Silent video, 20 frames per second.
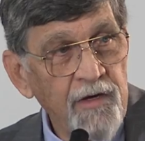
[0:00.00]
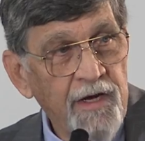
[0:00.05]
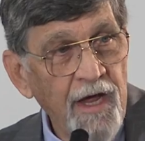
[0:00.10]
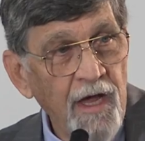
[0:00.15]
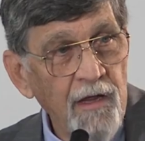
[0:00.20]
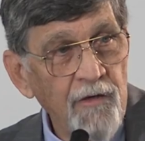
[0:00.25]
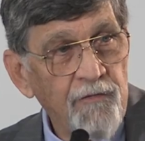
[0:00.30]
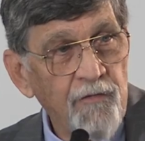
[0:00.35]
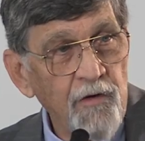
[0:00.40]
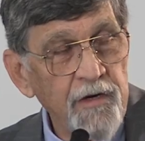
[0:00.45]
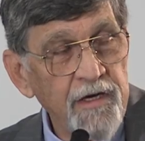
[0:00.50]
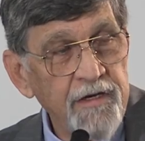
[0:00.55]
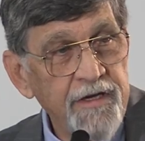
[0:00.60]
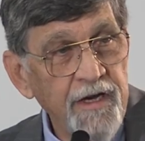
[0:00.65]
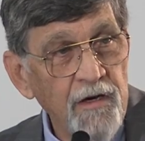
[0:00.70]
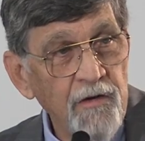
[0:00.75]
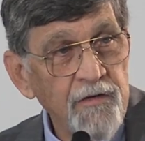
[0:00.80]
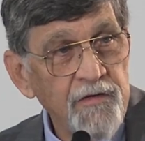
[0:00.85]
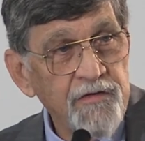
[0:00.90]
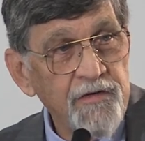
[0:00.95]
California
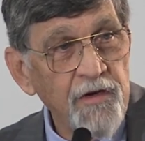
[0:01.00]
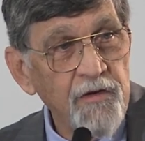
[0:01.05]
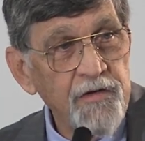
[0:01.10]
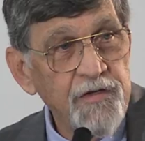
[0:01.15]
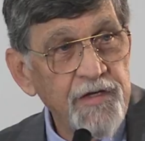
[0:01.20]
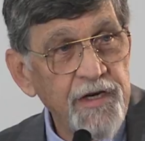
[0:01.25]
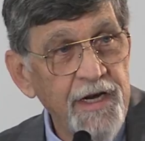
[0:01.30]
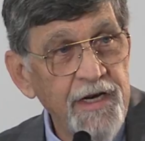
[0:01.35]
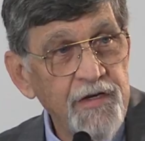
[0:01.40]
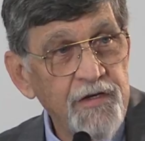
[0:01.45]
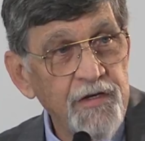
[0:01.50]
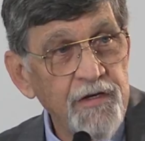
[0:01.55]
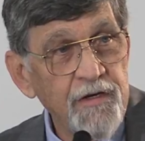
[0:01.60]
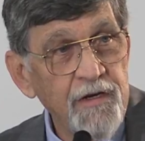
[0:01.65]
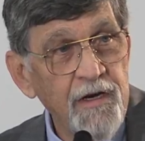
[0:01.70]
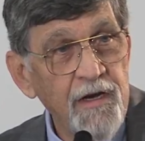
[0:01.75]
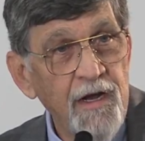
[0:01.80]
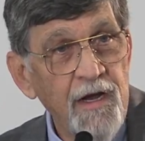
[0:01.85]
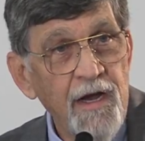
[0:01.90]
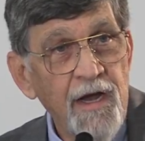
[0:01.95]
Dental
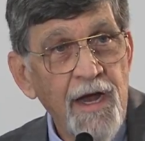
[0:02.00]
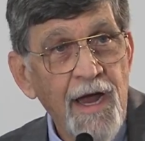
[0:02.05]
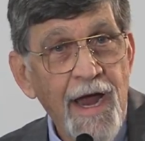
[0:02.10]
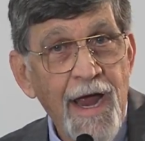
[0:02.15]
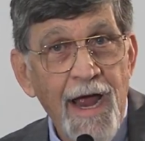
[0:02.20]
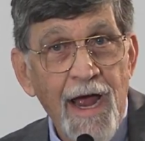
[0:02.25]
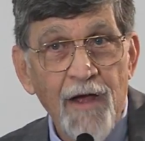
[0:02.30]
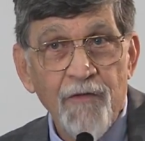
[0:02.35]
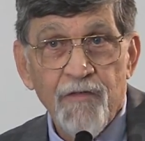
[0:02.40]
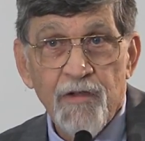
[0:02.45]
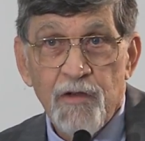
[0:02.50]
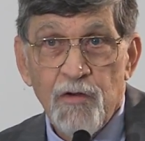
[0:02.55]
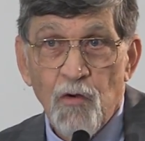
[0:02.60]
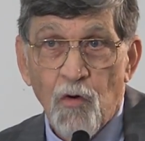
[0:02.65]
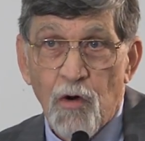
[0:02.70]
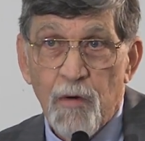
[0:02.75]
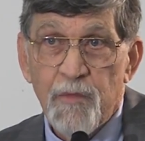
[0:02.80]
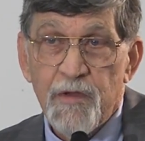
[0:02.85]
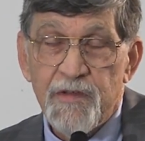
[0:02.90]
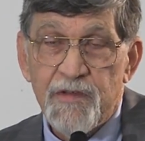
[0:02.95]
Association have
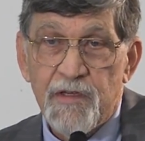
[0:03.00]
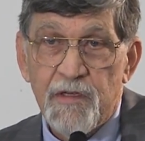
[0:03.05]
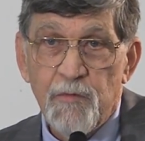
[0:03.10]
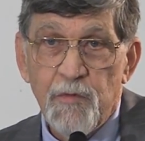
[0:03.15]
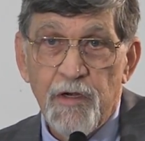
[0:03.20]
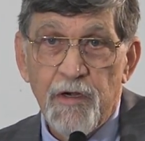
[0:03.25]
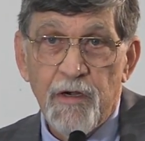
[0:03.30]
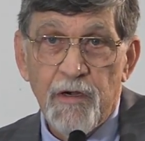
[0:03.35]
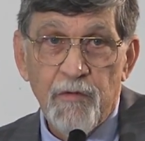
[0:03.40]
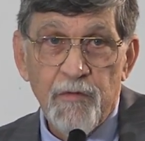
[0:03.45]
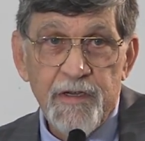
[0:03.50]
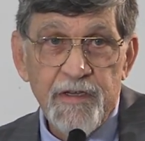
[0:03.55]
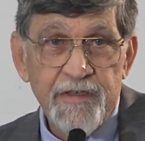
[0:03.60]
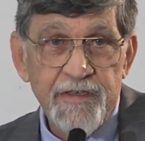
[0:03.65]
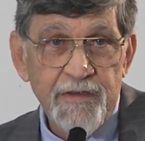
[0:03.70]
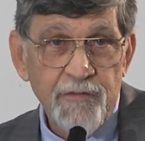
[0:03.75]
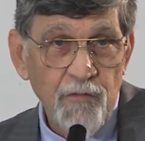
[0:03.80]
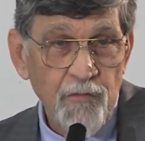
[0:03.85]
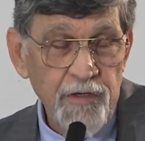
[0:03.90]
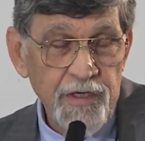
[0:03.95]
enormous
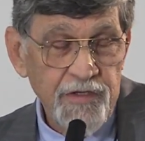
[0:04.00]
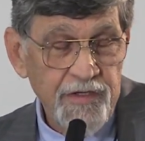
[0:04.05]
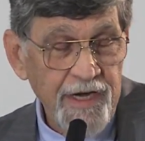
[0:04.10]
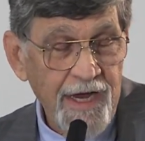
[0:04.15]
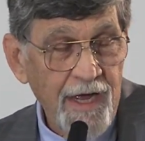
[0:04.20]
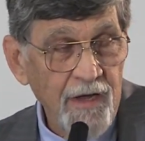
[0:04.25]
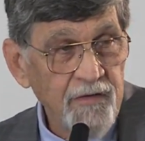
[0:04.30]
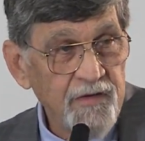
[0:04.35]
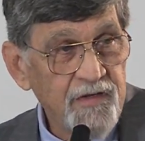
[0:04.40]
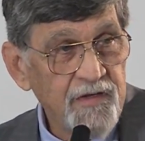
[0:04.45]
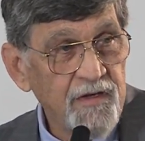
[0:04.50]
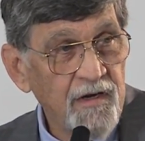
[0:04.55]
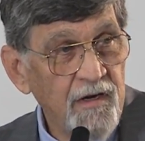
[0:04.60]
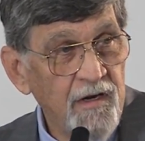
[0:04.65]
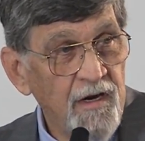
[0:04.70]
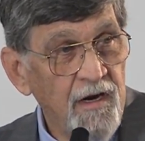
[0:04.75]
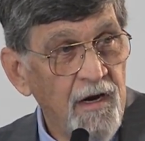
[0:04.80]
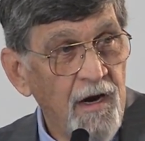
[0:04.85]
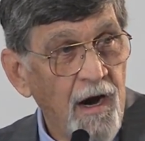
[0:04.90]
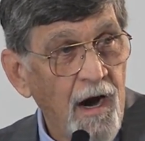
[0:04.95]
community reach, outs.
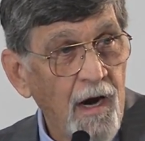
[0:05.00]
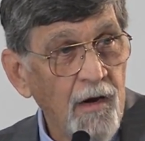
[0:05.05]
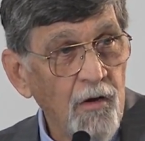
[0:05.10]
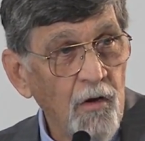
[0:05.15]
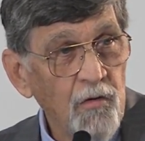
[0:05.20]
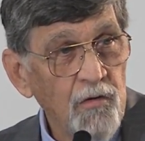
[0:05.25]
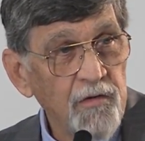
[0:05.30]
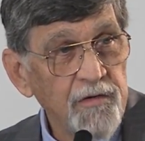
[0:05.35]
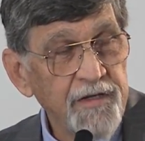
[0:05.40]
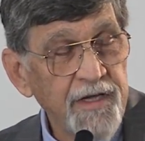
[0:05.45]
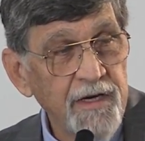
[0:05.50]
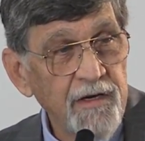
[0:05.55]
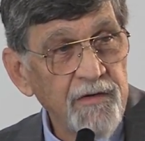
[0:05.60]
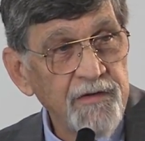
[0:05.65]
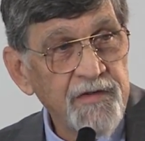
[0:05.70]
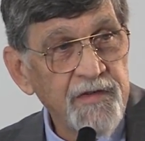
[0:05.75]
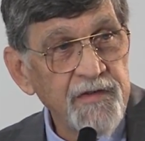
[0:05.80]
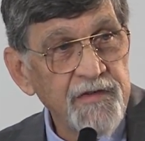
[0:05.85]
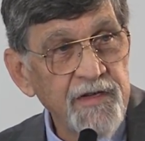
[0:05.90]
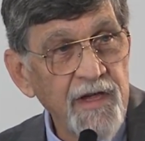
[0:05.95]
Our local dental
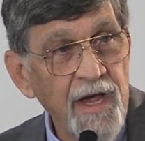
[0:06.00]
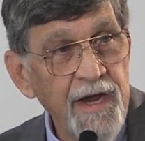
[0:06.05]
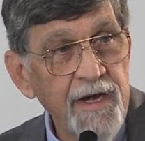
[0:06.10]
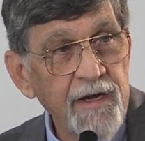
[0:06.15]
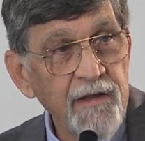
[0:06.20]
society